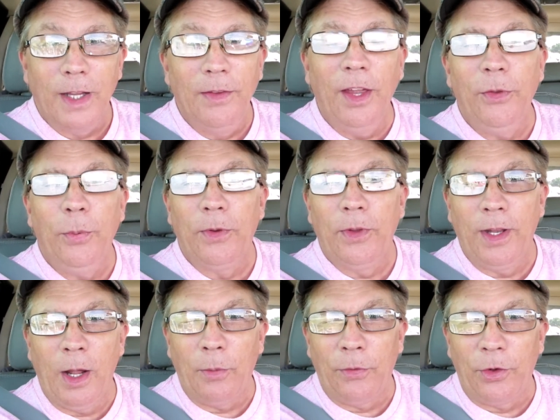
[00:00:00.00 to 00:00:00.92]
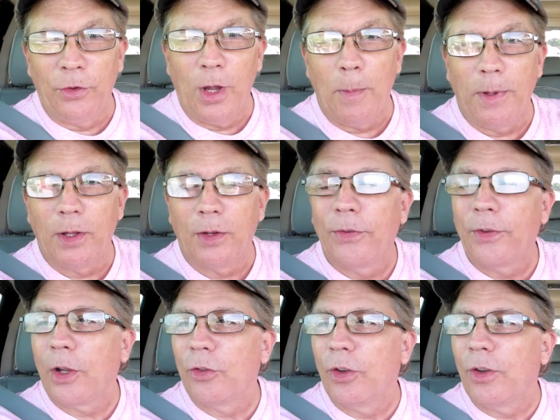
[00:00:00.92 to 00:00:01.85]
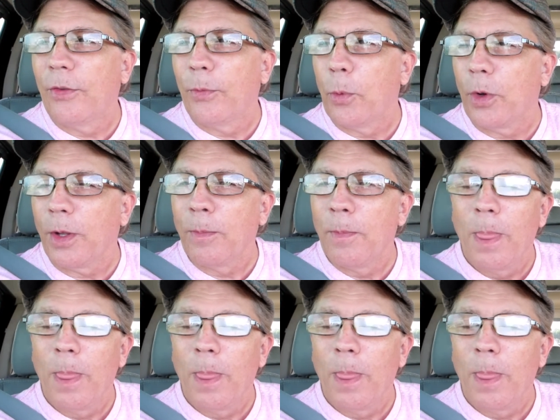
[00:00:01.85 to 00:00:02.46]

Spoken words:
That was the topic of discussion this morning.